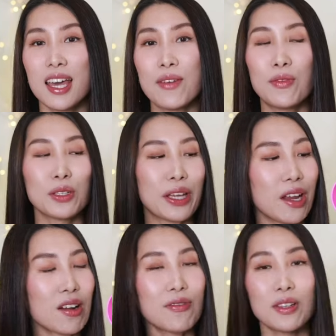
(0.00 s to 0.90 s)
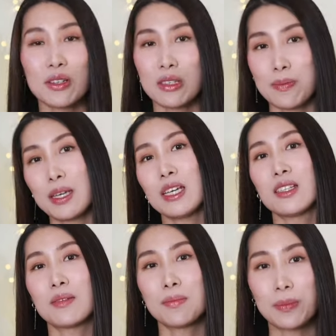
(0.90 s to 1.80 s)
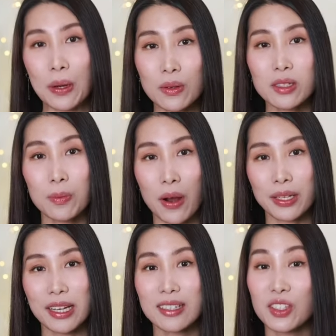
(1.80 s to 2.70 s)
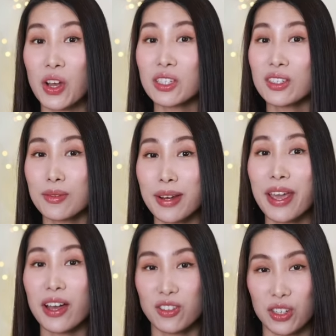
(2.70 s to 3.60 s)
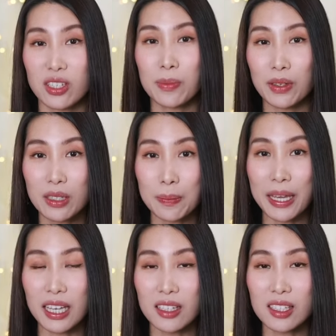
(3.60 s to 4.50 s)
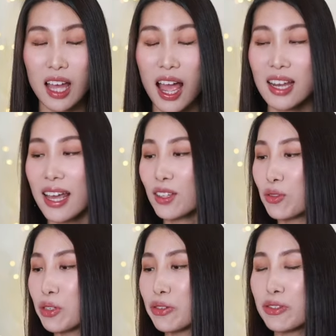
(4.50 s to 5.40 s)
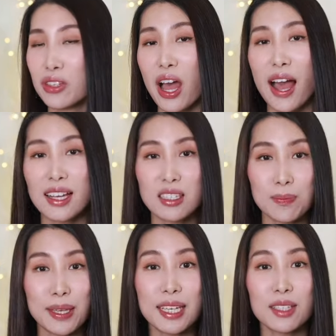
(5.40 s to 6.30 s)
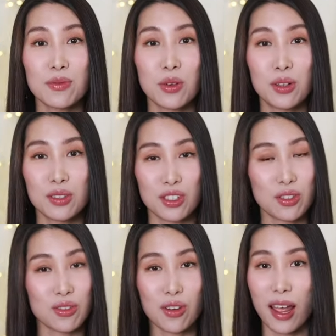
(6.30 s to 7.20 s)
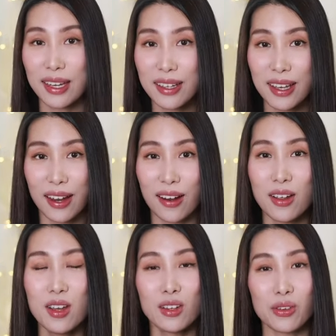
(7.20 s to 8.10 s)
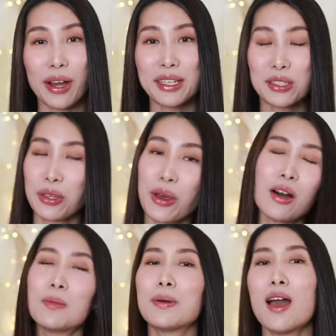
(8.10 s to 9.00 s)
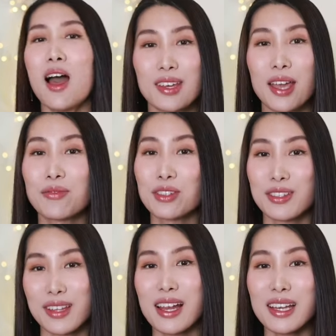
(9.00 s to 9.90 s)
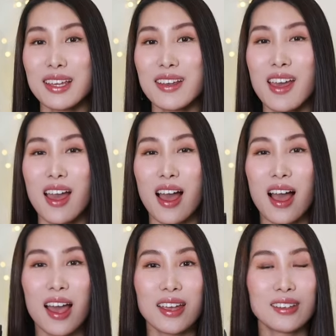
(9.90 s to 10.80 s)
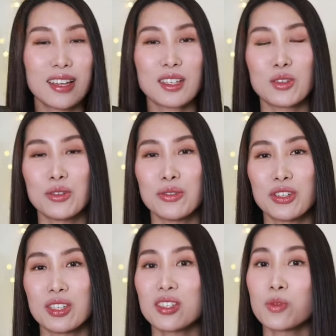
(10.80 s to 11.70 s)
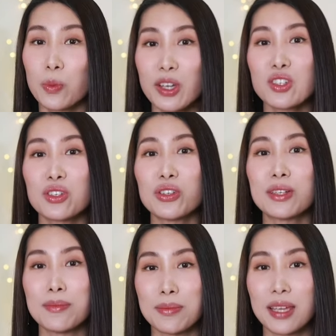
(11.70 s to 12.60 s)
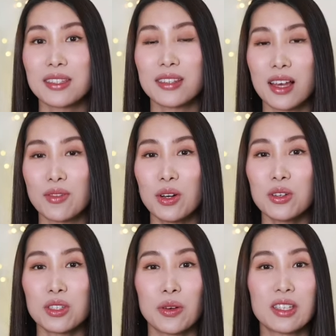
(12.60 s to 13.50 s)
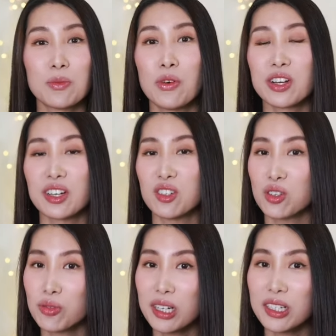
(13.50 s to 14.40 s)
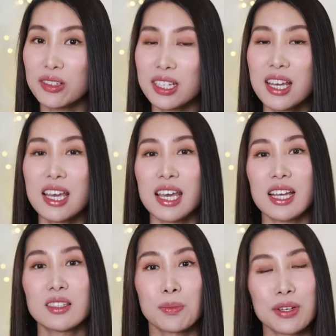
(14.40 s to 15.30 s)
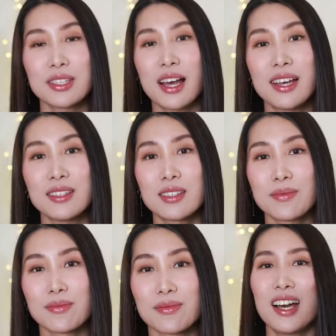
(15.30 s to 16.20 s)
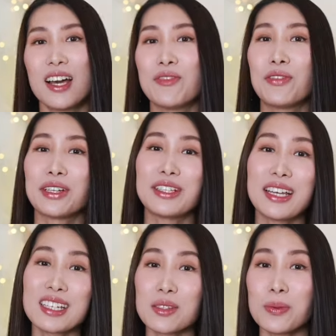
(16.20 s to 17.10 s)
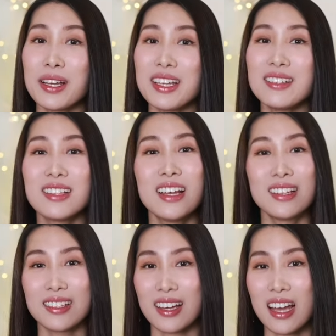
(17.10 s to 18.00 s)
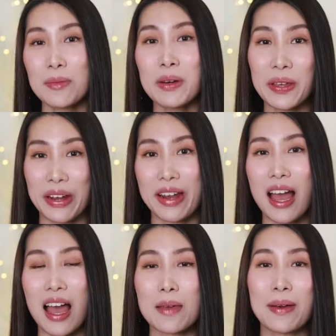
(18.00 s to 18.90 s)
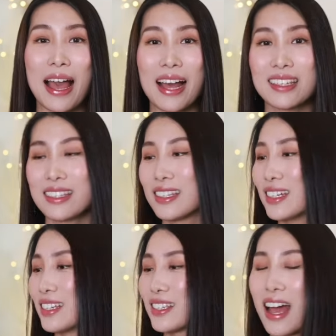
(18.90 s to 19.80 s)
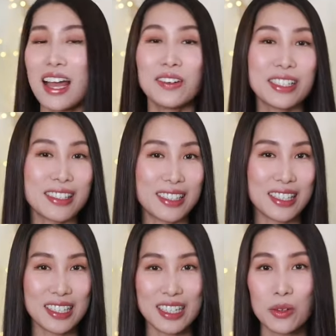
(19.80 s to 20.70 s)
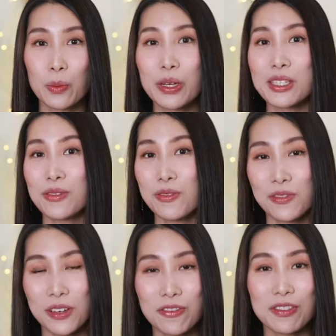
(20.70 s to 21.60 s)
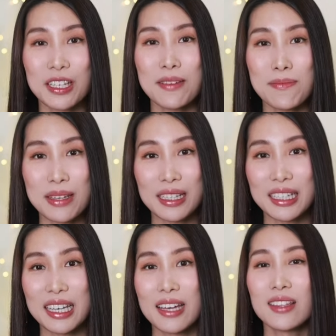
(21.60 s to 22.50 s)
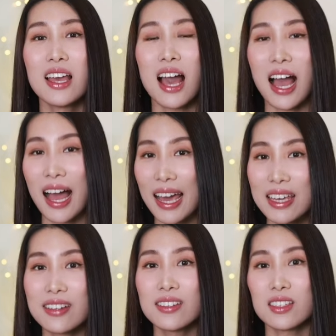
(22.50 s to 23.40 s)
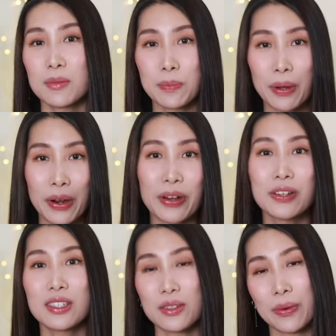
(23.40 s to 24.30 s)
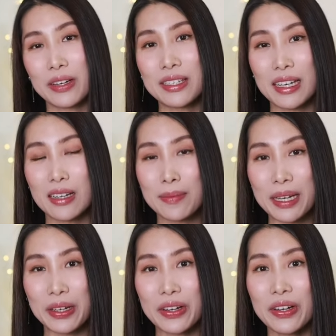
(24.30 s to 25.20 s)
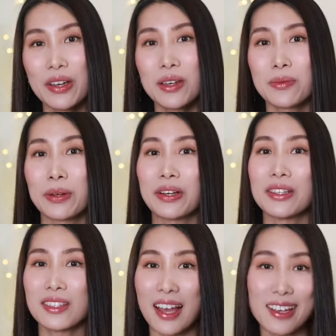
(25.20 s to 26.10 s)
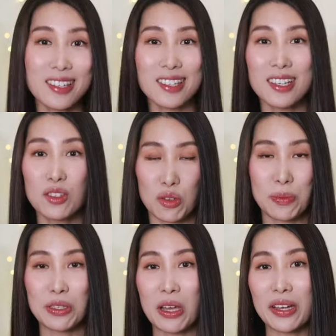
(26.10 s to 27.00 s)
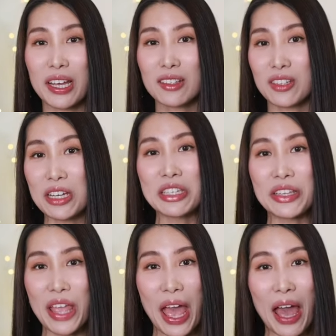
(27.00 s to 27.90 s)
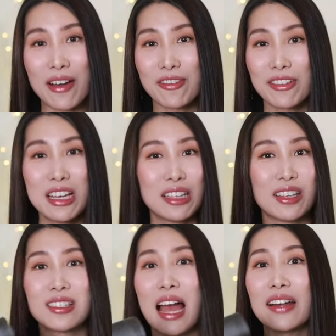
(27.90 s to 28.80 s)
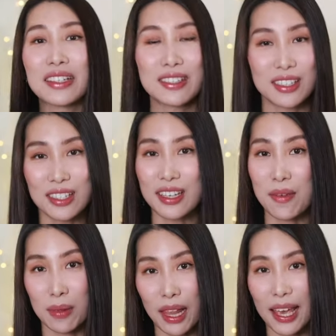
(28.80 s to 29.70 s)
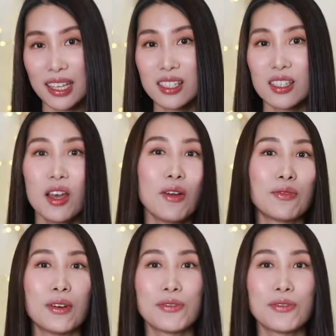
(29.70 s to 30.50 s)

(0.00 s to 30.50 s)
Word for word: And for the airflow speed, both products got three adjustable speeds. I like to use the high speed for just drying the hair, drying the scalp, and for styling, I like to just switch to the mid level so it's more controlled, it's precise. And for the next one, TYMO Air Hype has this ionic system with 50 million ions per square centimeter where Dyson Supersonic doesn't have this ionic system in place for